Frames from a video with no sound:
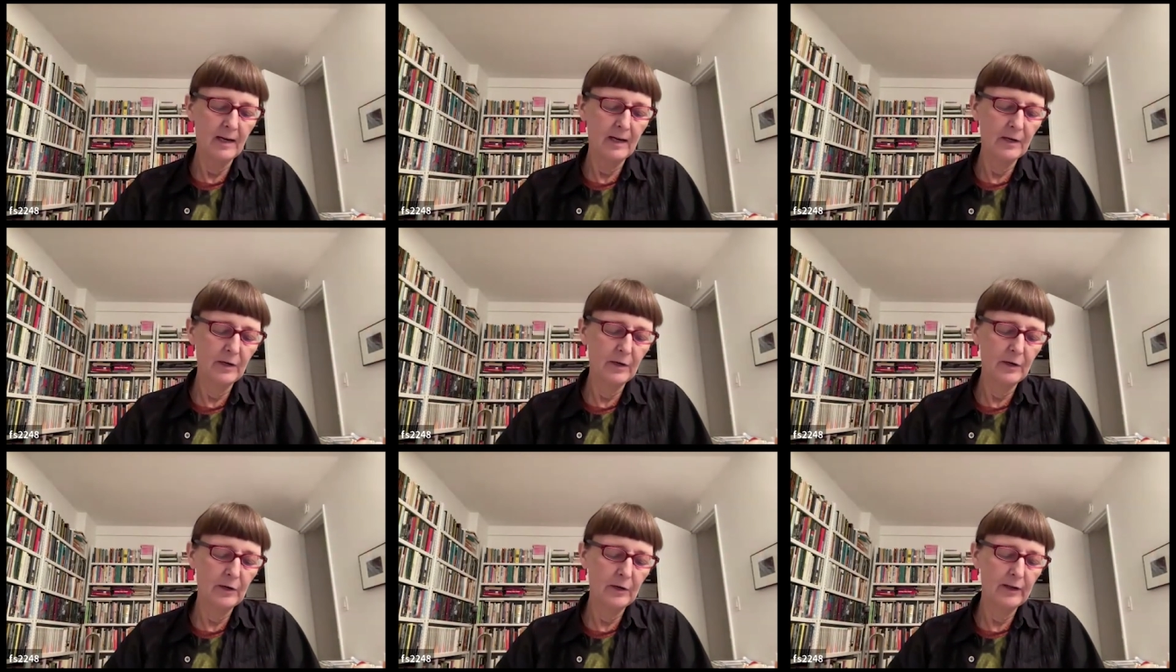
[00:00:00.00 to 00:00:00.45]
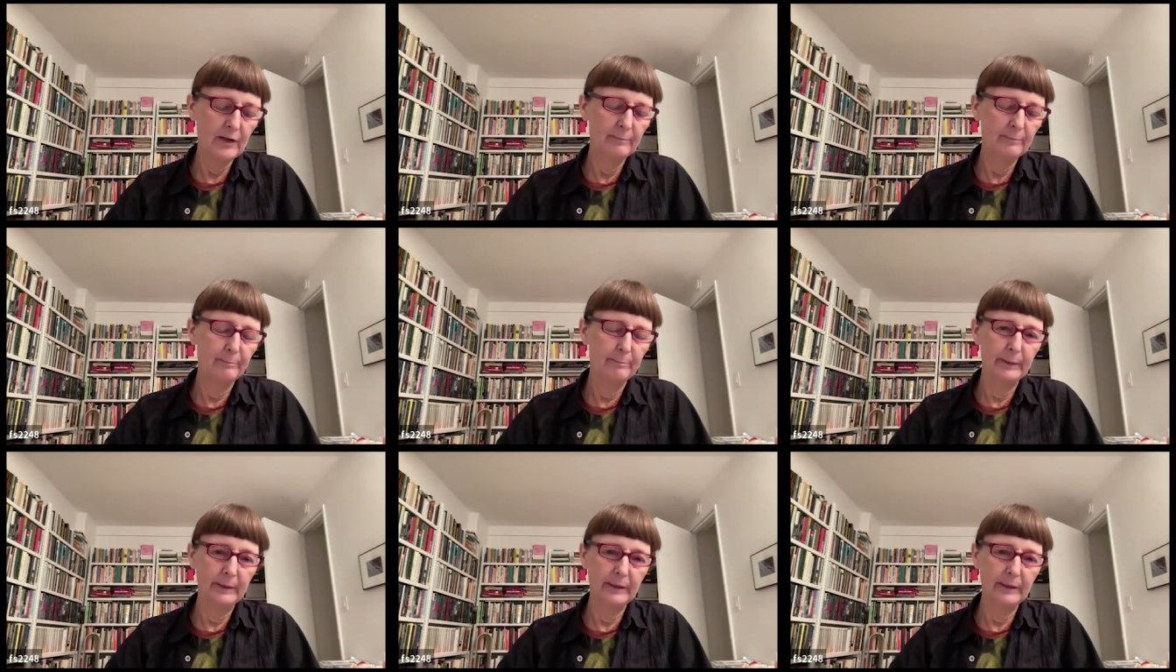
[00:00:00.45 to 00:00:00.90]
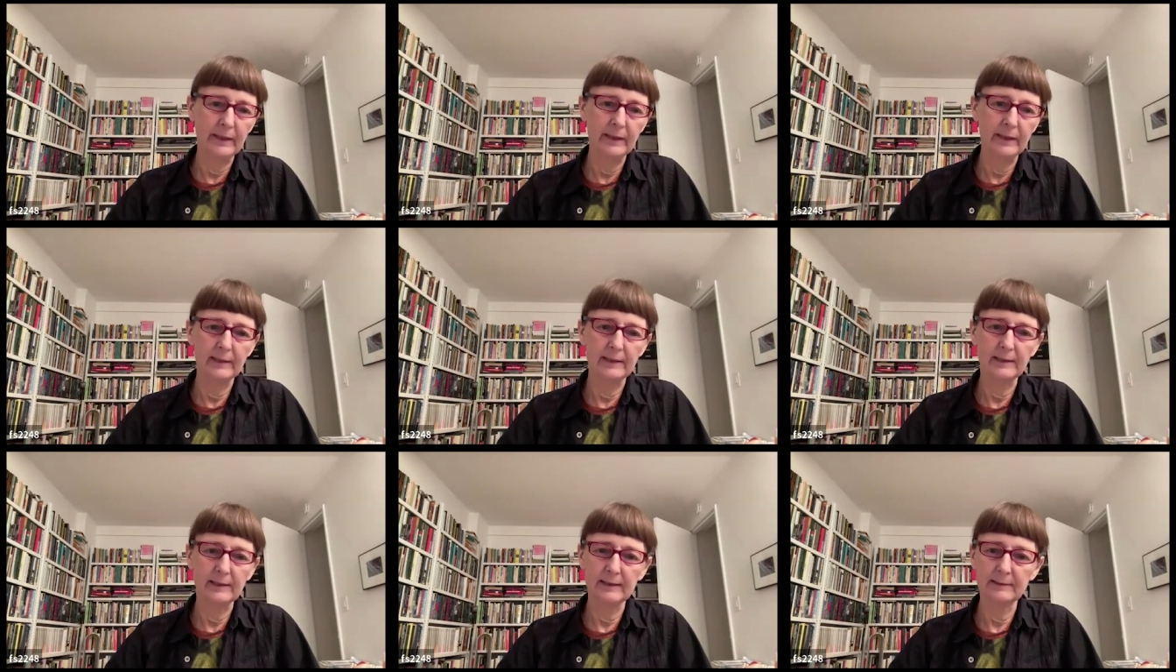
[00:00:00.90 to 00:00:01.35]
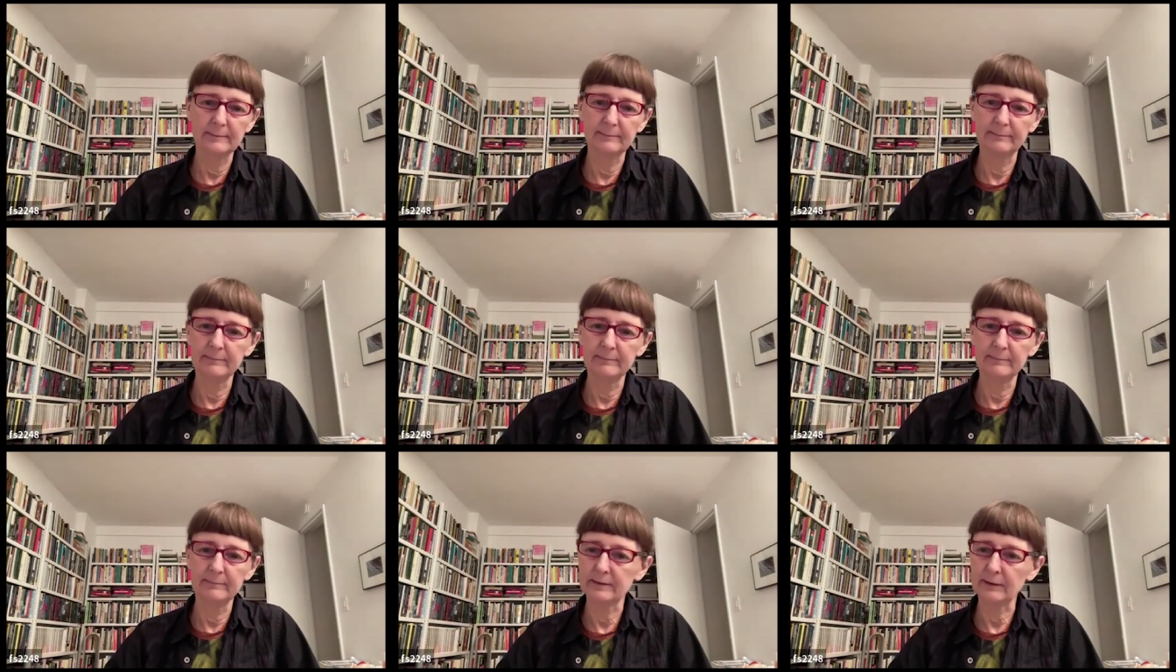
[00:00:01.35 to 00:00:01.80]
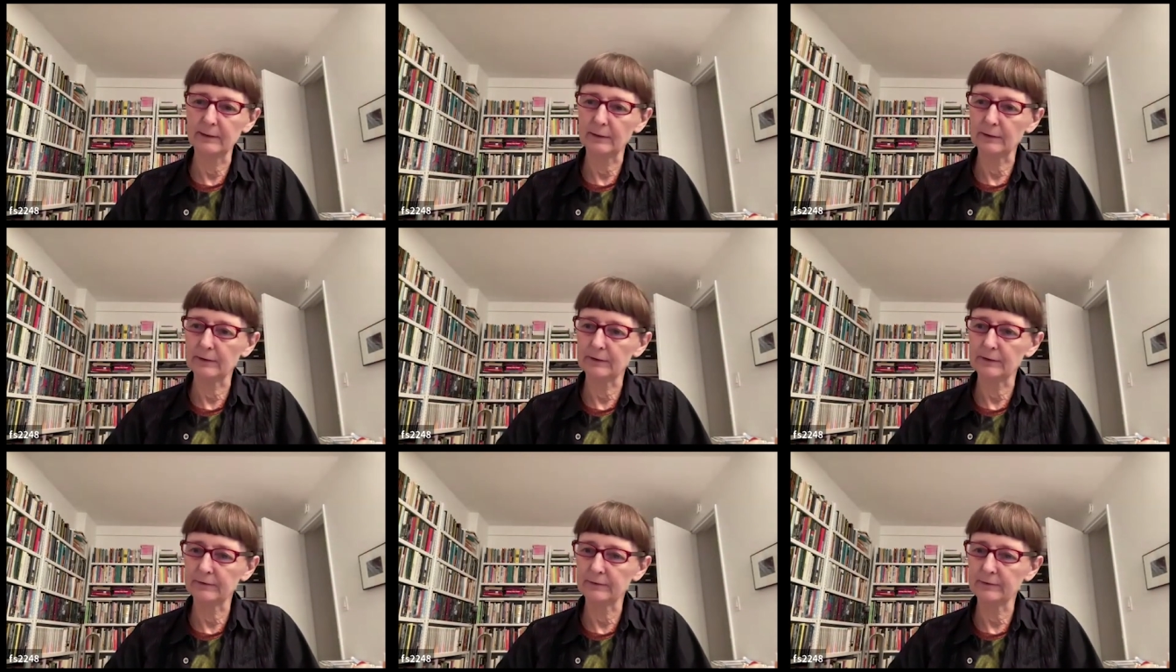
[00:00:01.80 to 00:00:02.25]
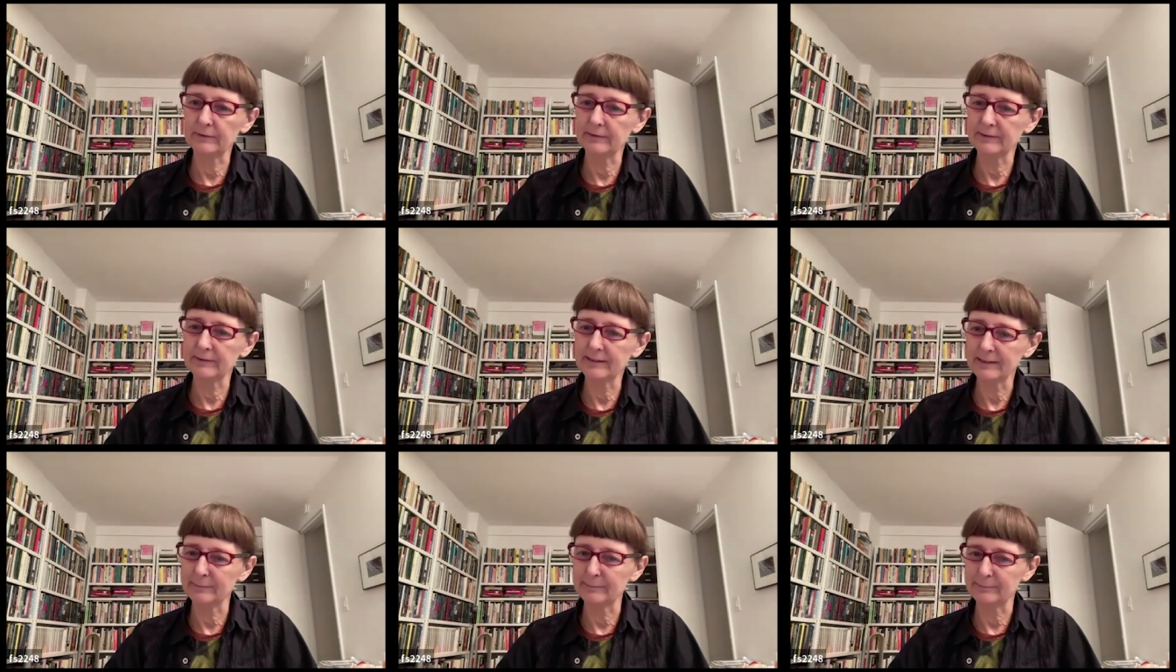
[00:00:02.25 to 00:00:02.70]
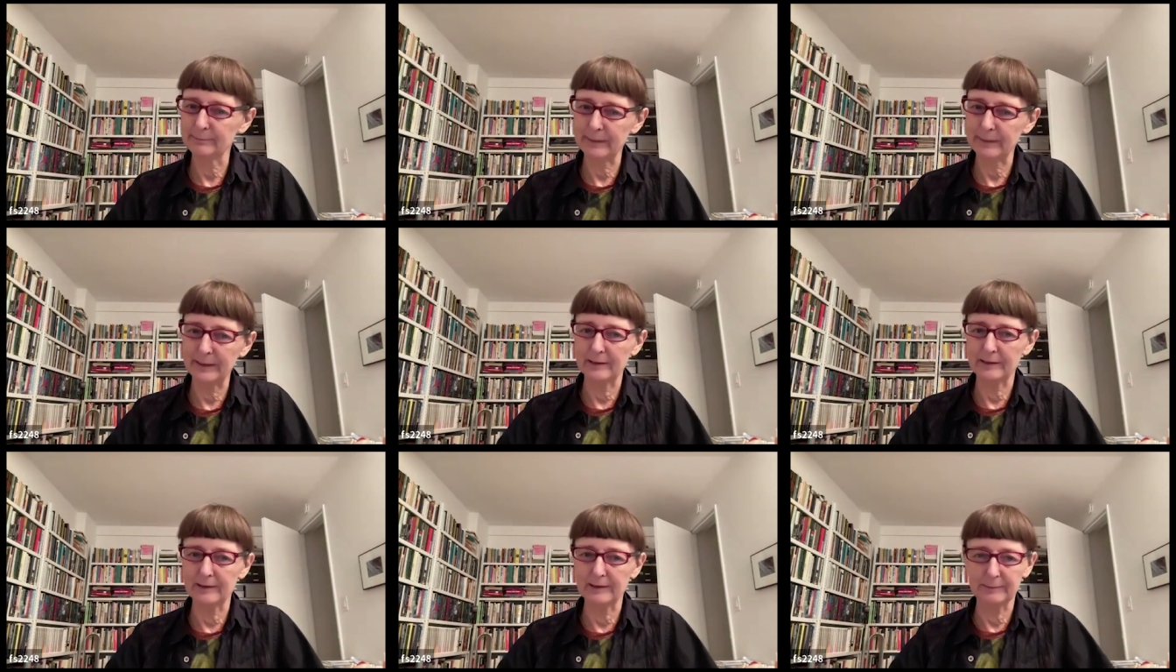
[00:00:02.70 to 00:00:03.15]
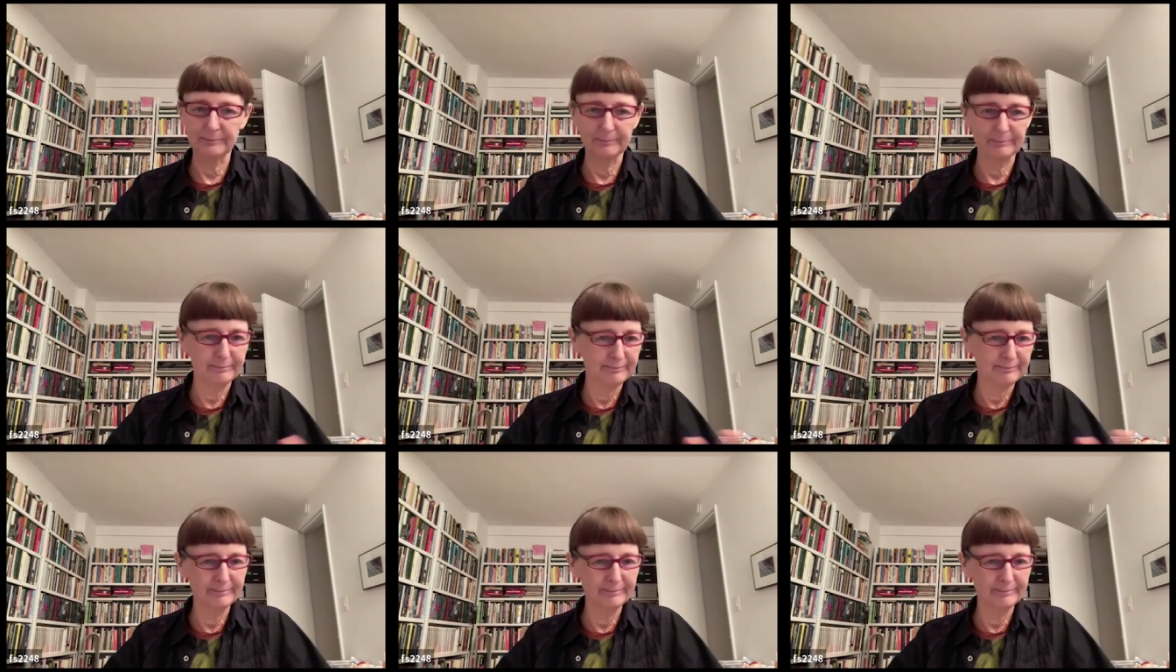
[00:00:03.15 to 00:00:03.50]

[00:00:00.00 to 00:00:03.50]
uh, and being a, a sort of being a